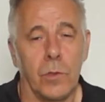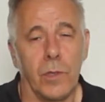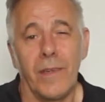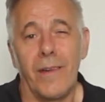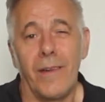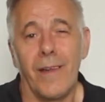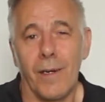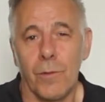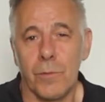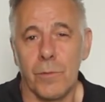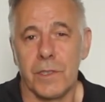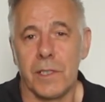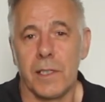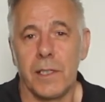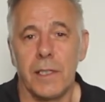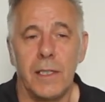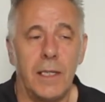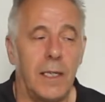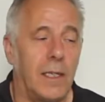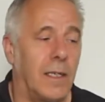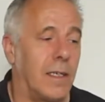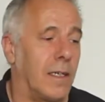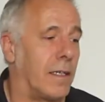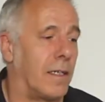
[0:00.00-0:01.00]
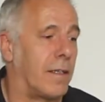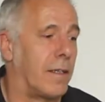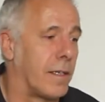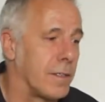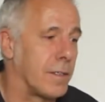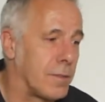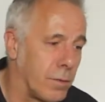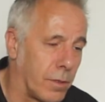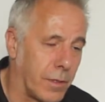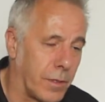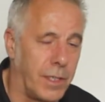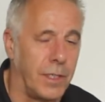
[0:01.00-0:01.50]
and that was it, and
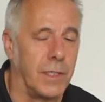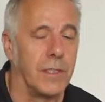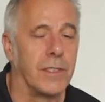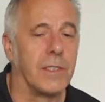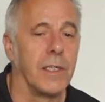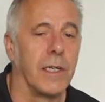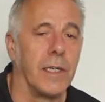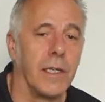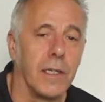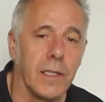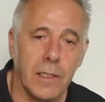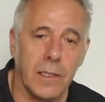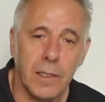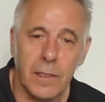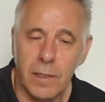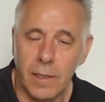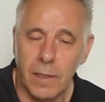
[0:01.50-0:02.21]
that's what he sent.